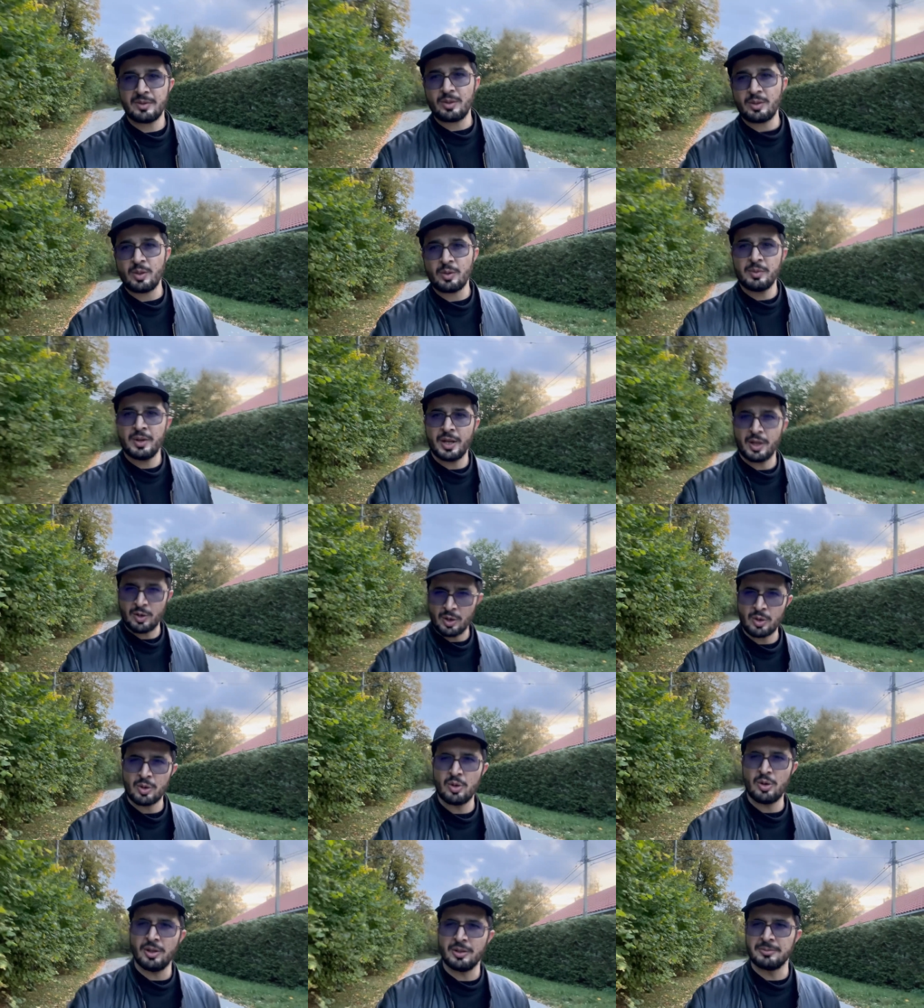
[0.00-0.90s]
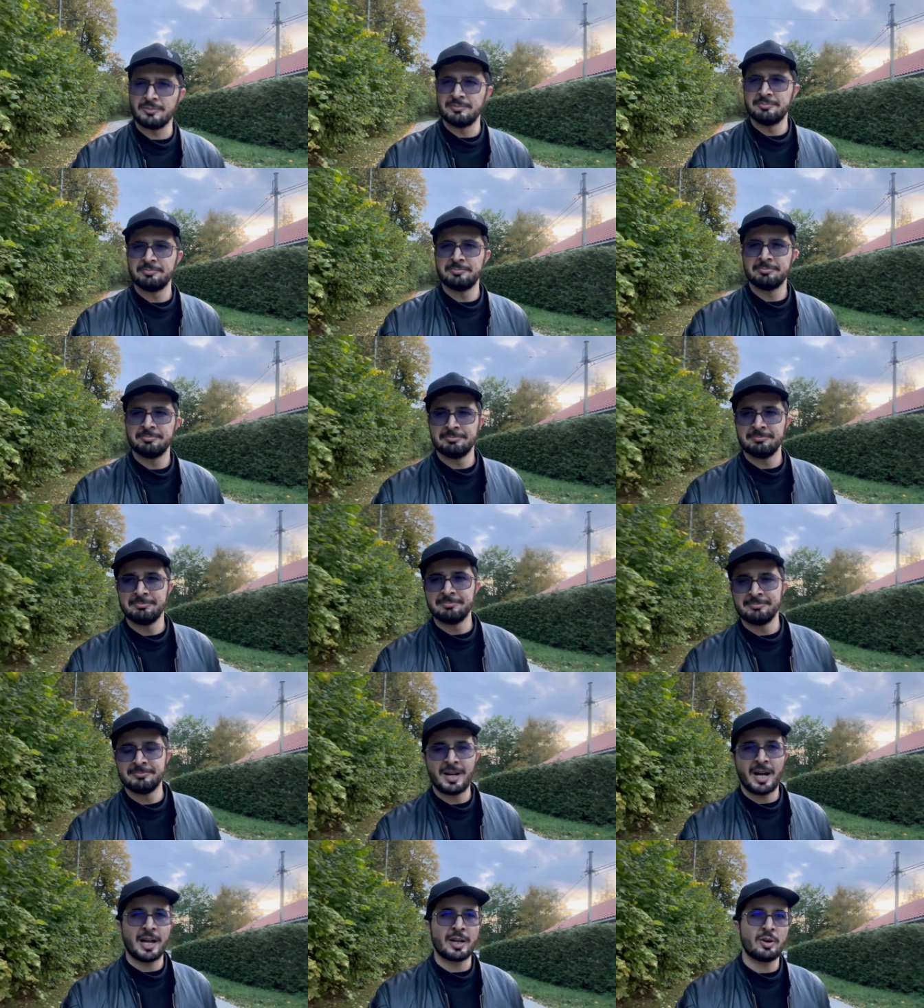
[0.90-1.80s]
when I got a call,
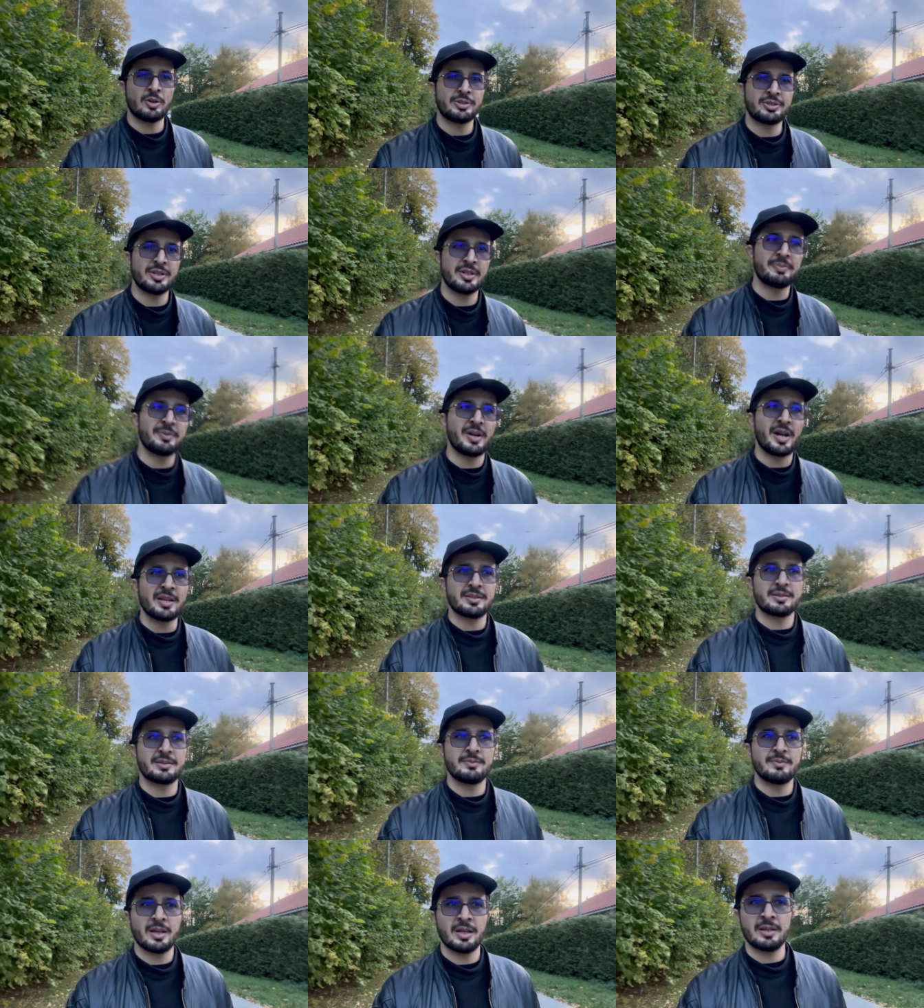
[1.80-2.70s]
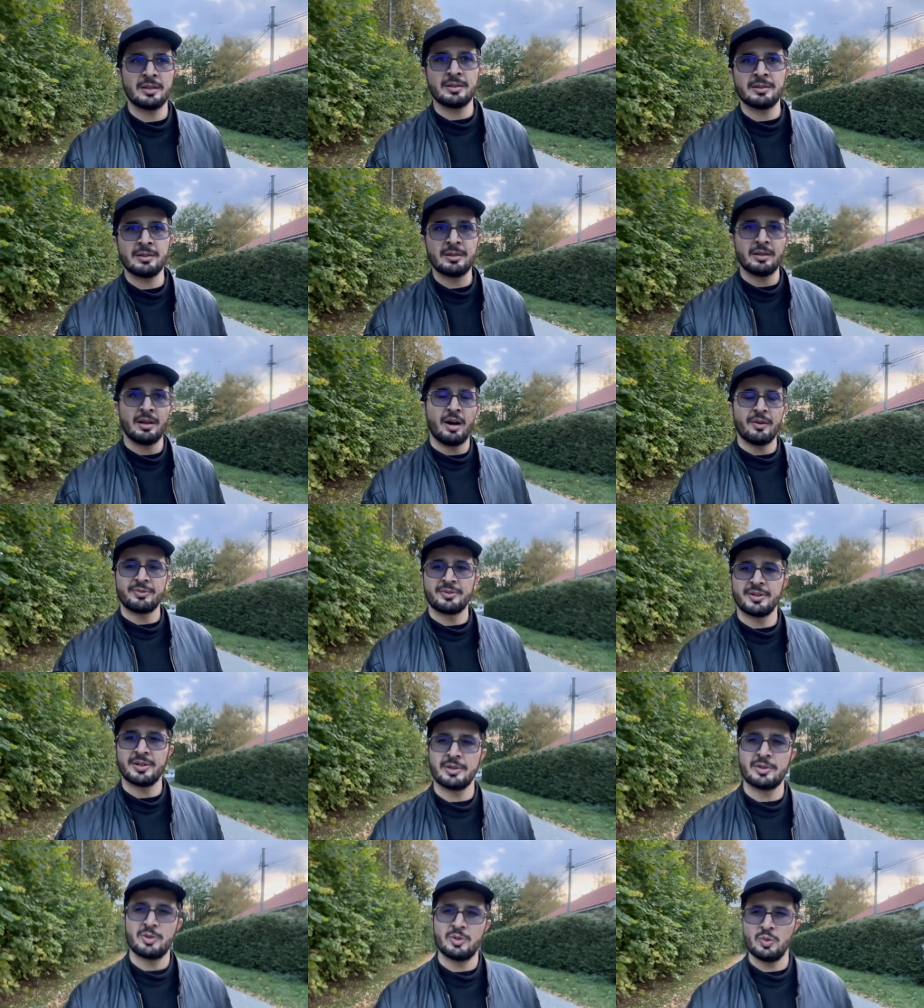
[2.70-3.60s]
I got surprised. When
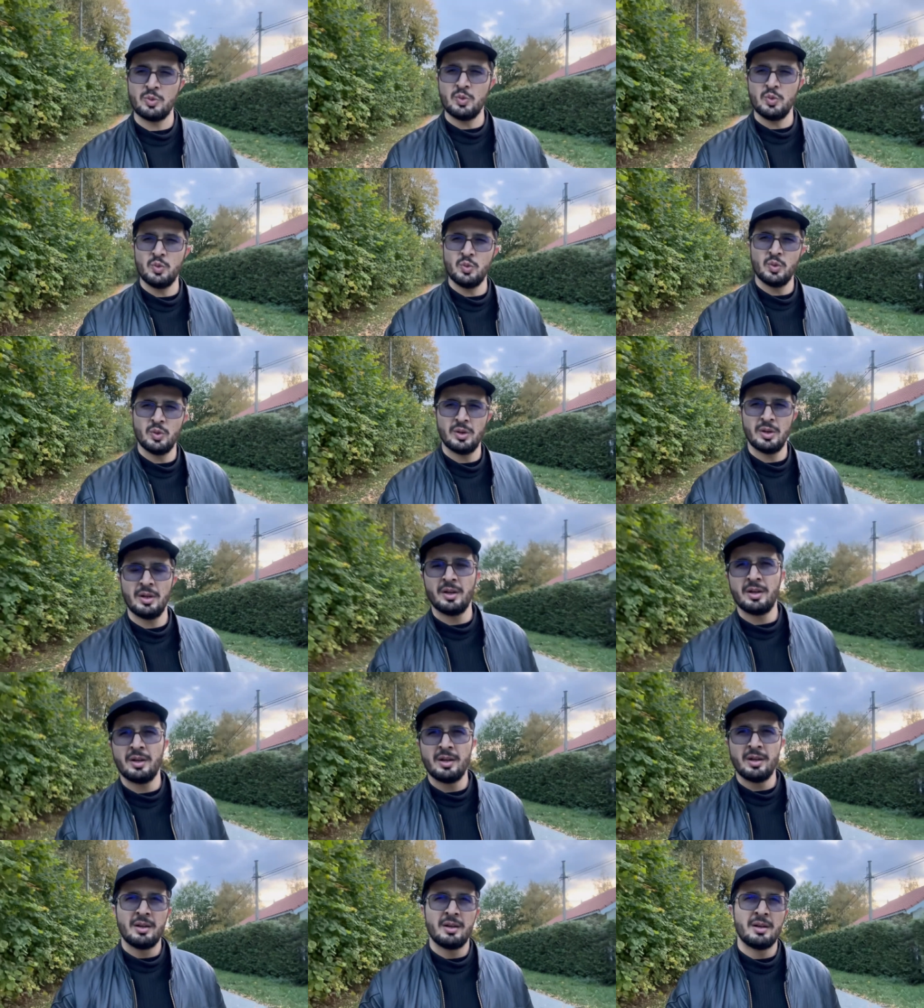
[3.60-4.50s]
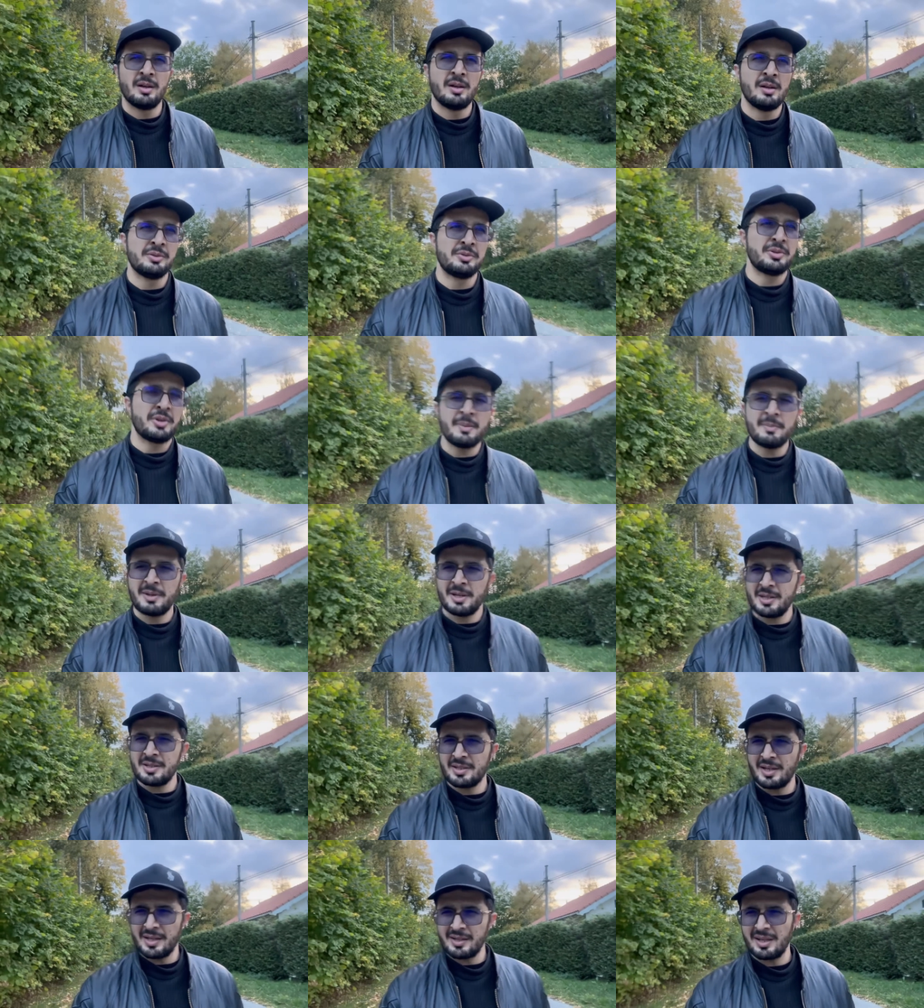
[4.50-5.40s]
after two, three
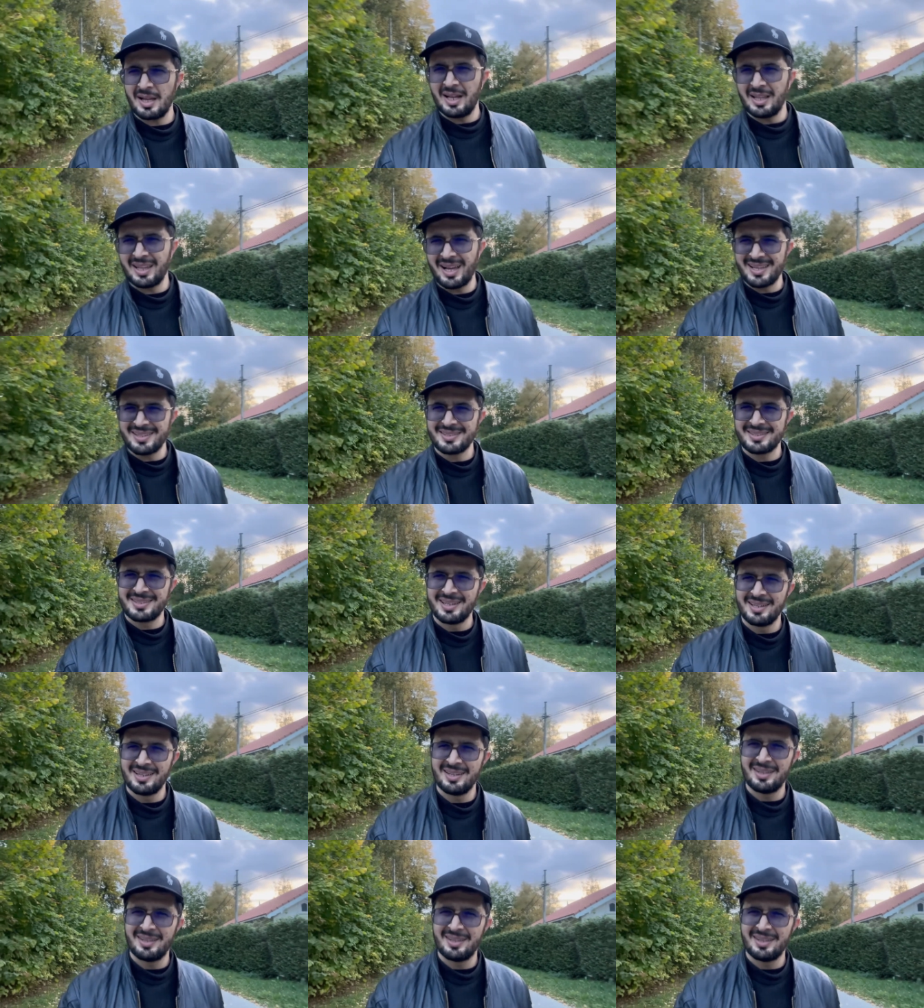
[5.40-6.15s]
minutes, I realized